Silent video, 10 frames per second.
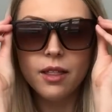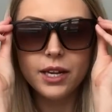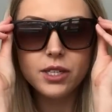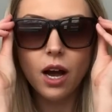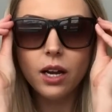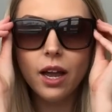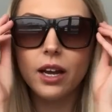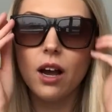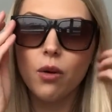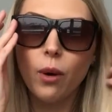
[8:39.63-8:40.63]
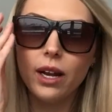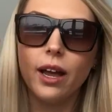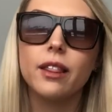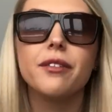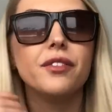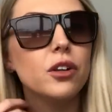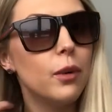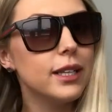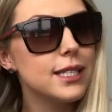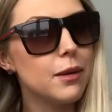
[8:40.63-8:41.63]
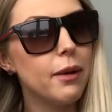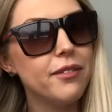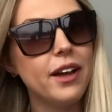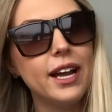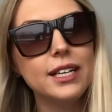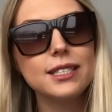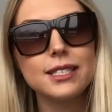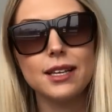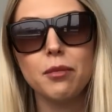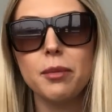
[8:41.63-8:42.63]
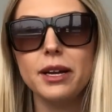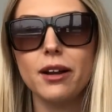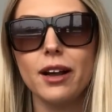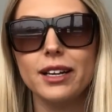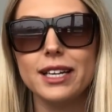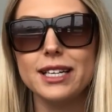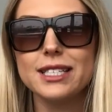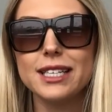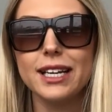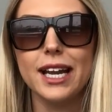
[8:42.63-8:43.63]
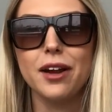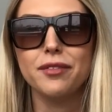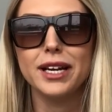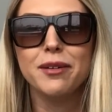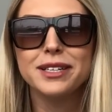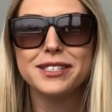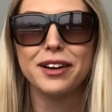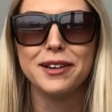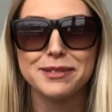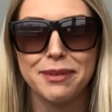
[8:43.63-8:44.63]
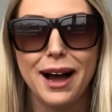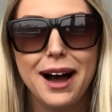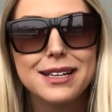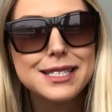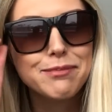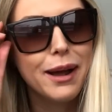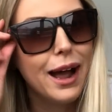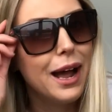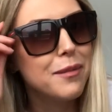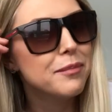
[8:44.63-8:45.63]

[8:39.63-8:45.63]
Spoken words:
I quite like the full ones on my face. I probably look like an idiot sitting here if anyone drives past, but